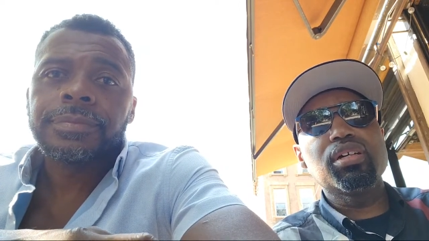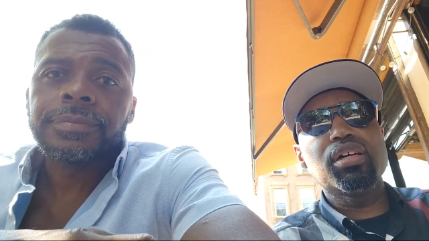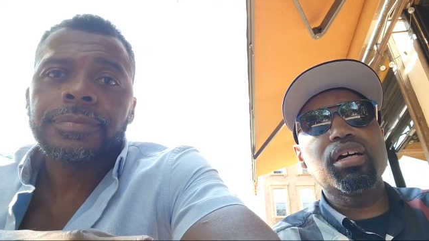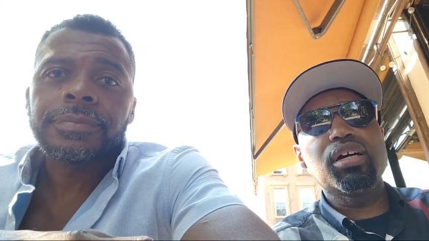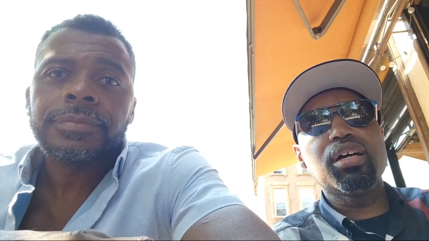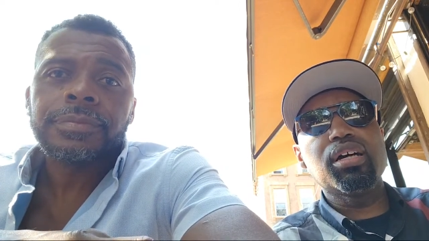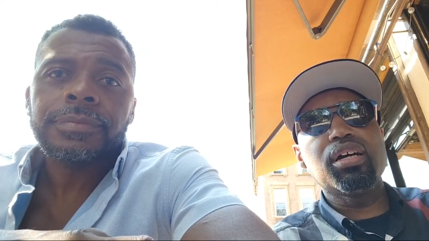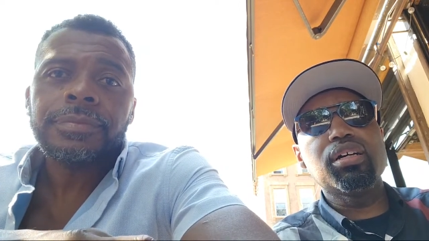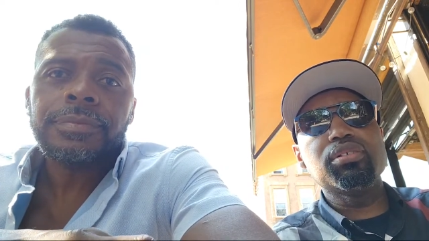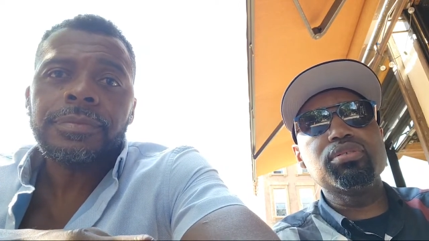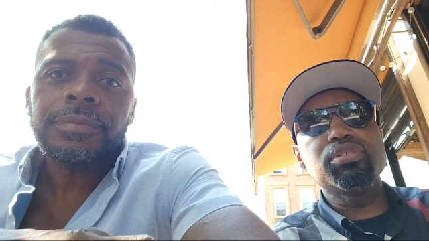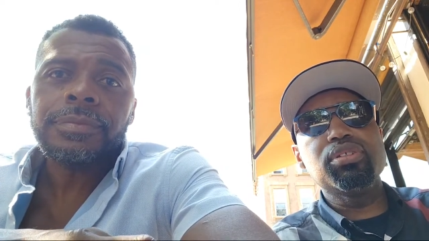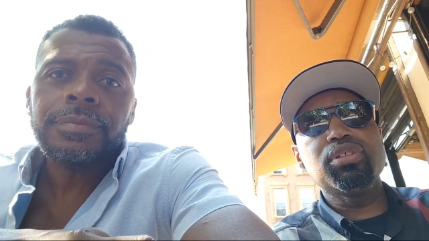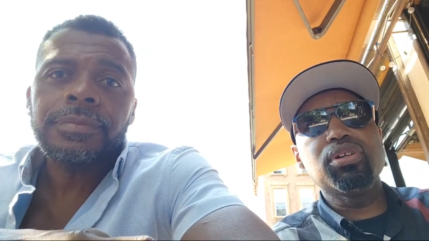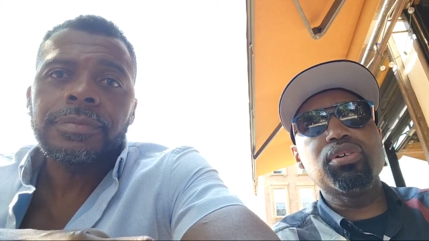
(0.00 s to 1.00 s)
Speaker 1: uh,
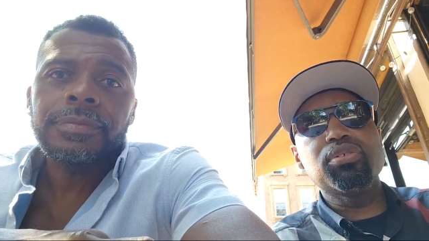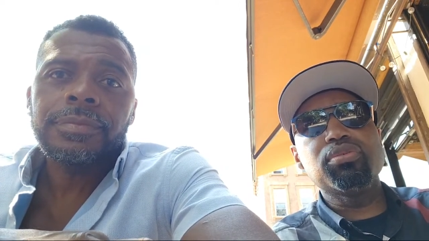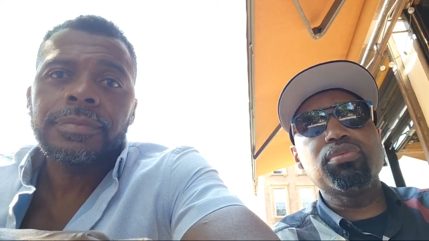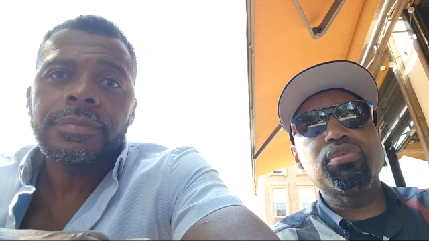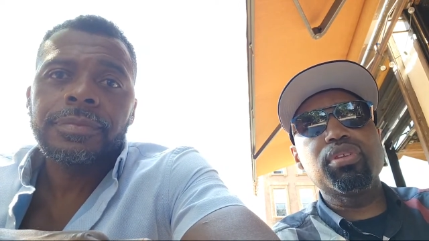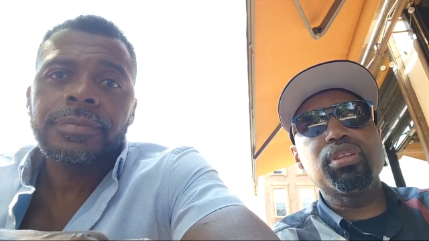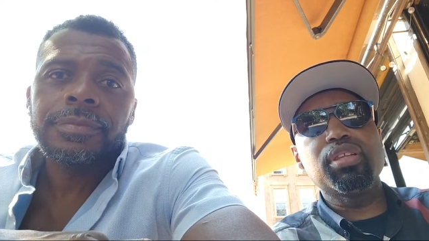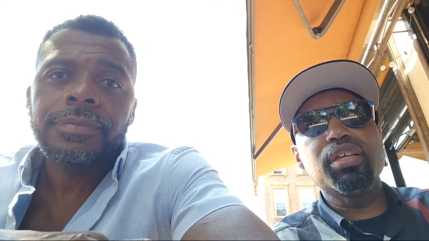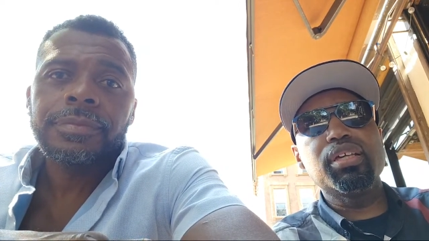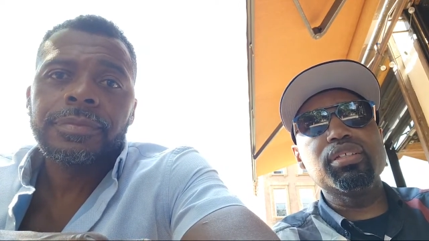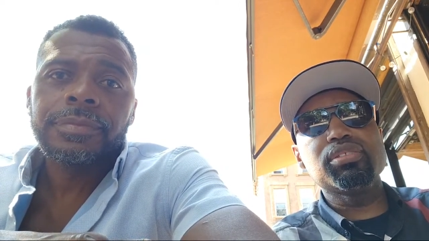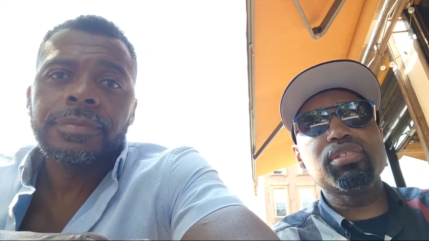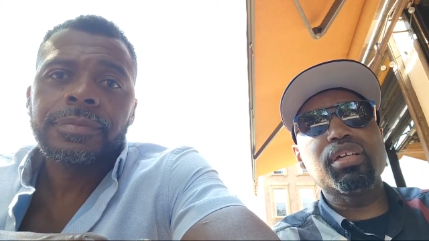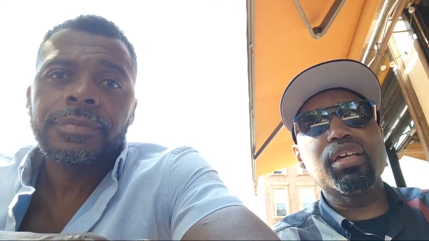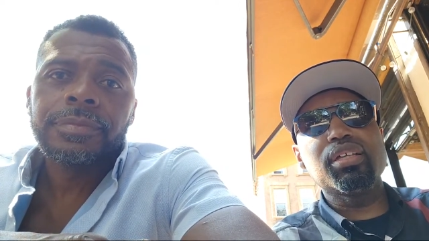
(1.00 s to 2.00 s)
you know,
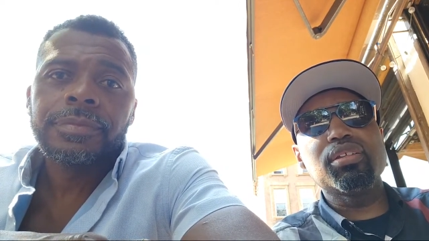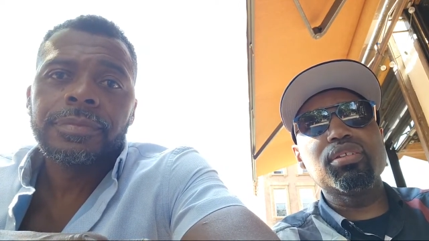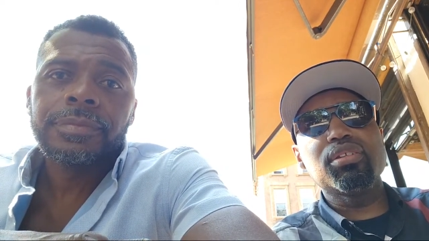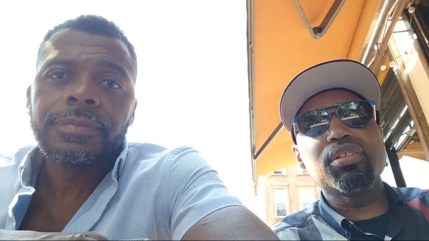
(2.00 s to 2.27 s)
things that